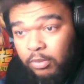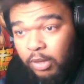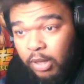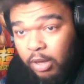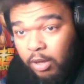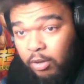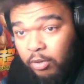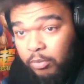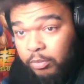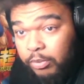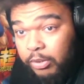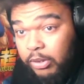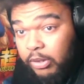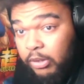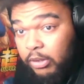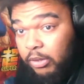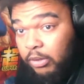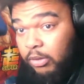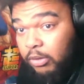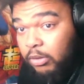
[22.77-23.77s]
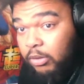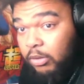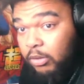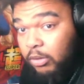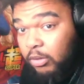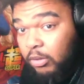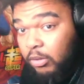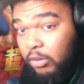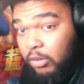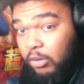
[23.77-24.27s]
how we
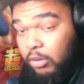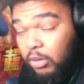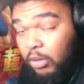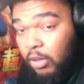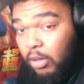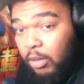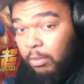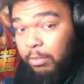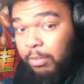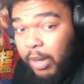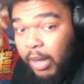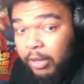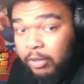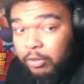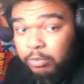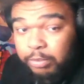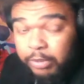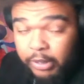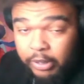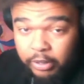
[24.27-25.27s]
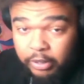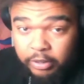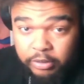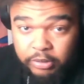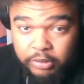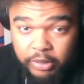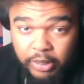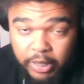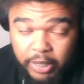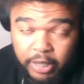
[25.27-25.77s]
should buy new
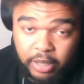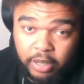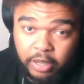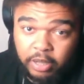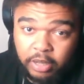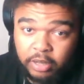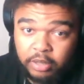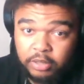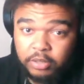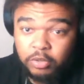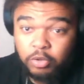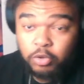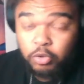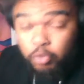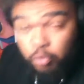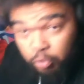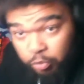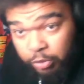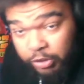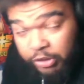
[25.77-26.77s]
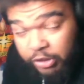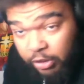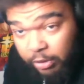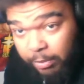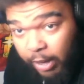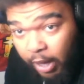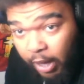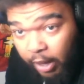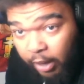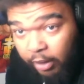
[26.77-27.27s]
players and who we should
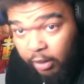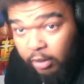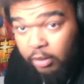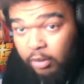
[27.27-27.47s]
buy